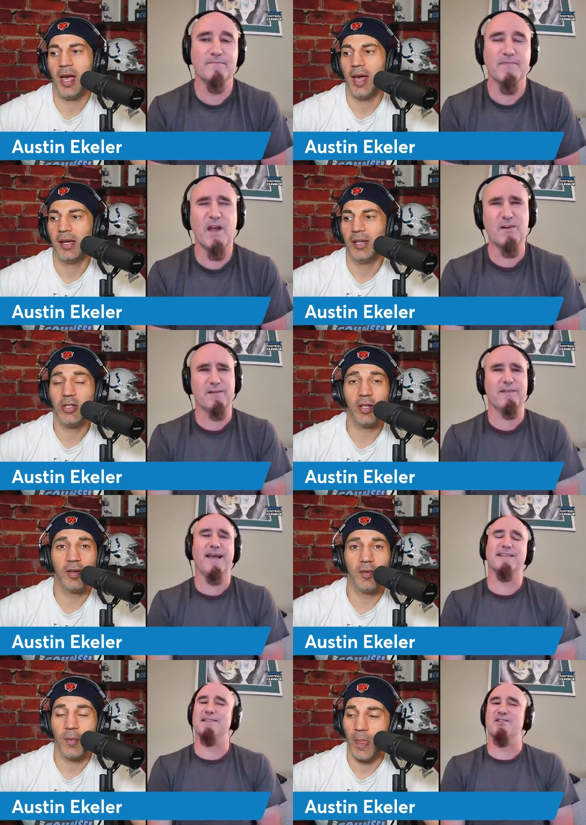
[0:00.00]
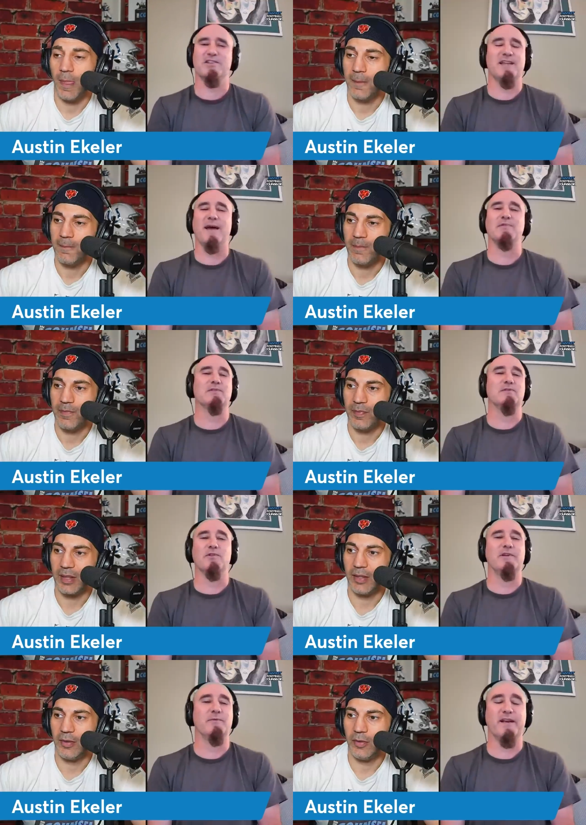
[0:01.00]
Speaker 1: No, that's just
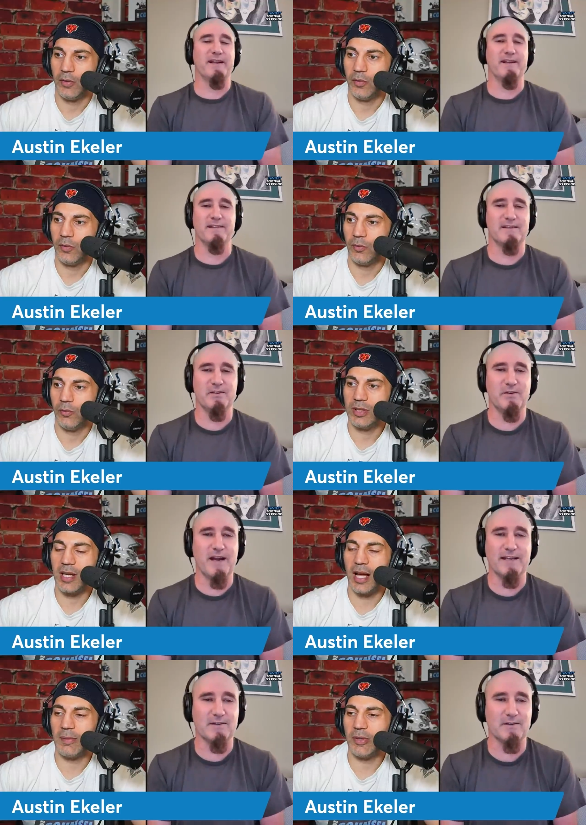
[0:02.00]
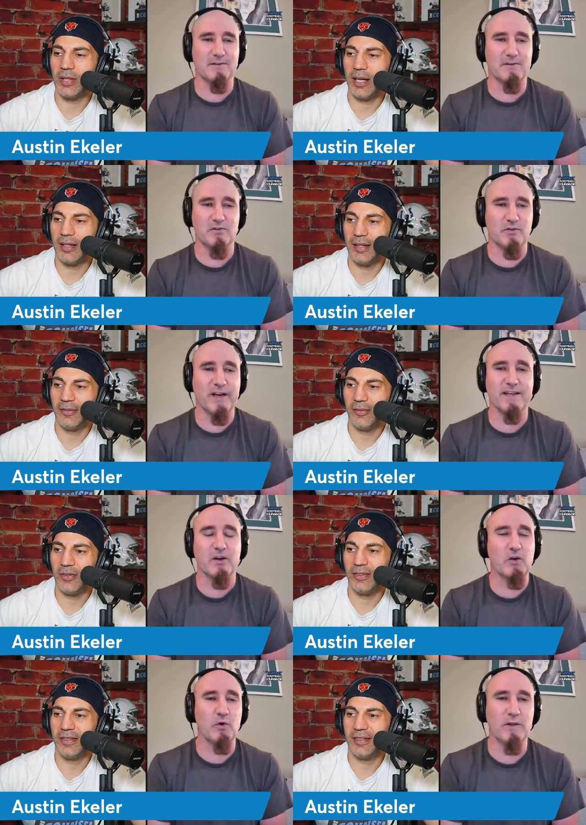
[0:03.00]
absolutely ridiculous. You
Speaker 2: guys are drinking
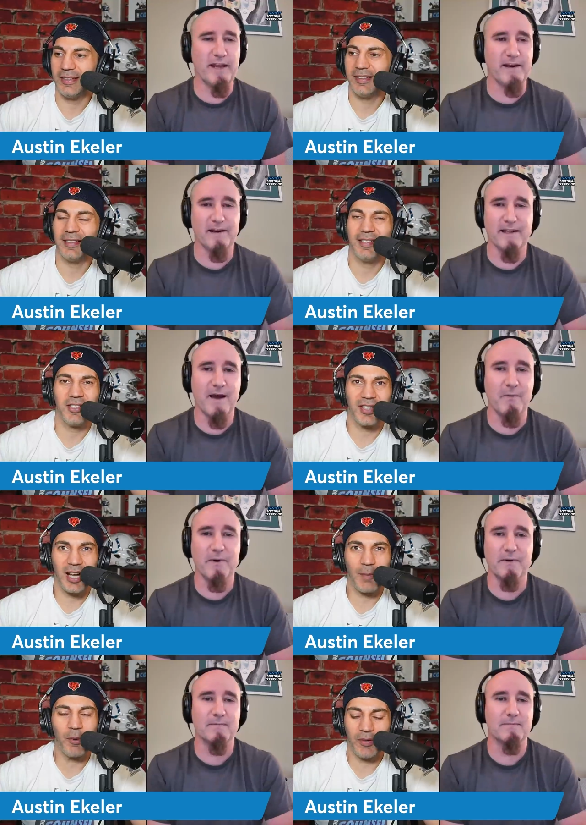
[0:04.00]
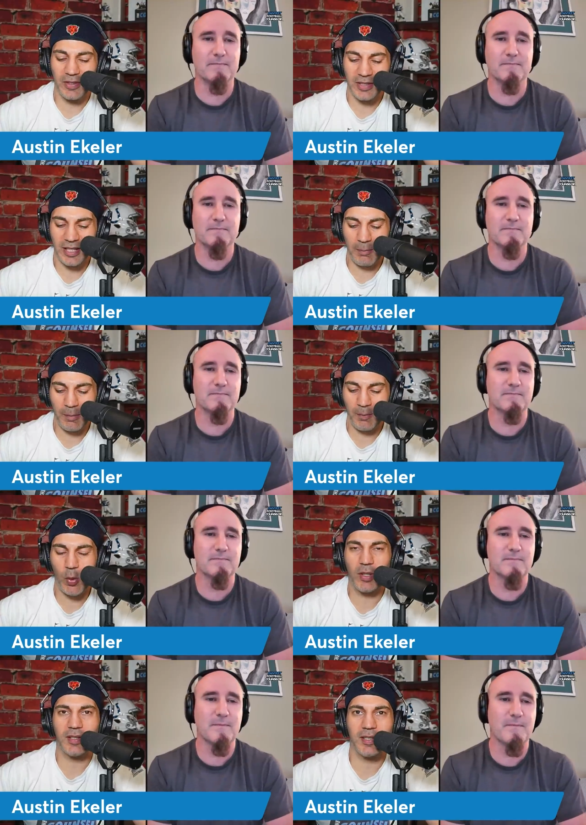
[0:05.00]
the Kool-Aid on that. There's a one. couple, there's a couple
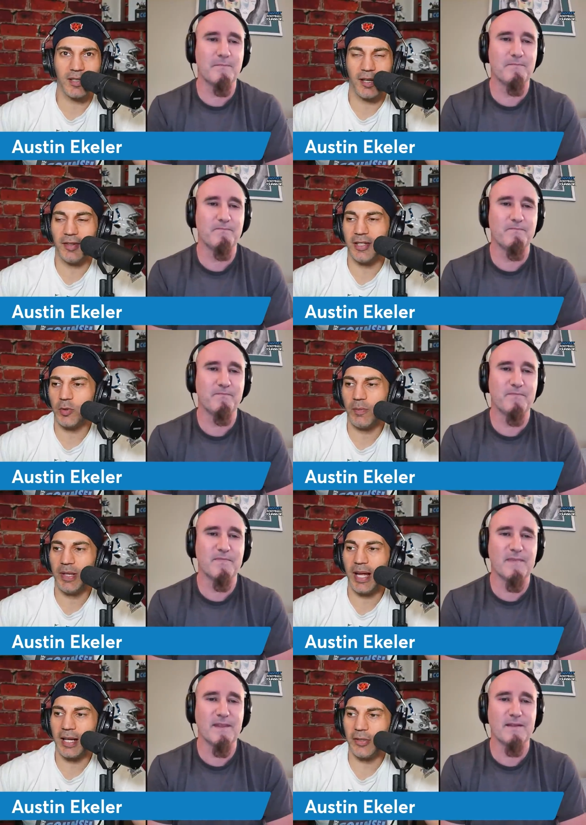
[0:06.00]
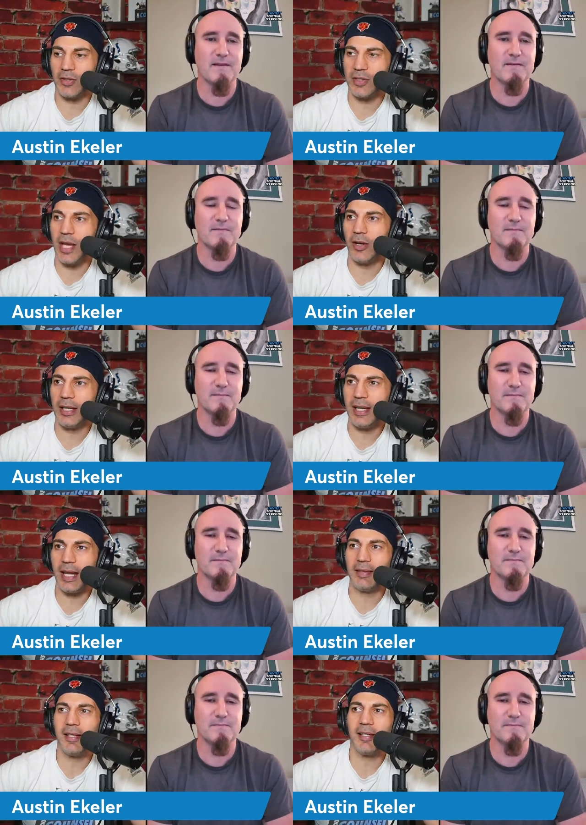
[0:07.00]
bonuses on this one, but Eckler's there. And
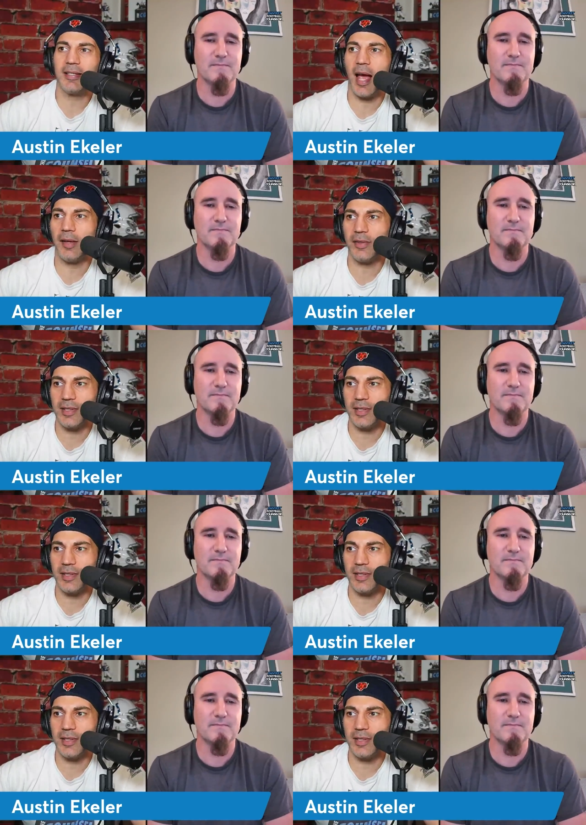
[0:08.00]
again, I think the talent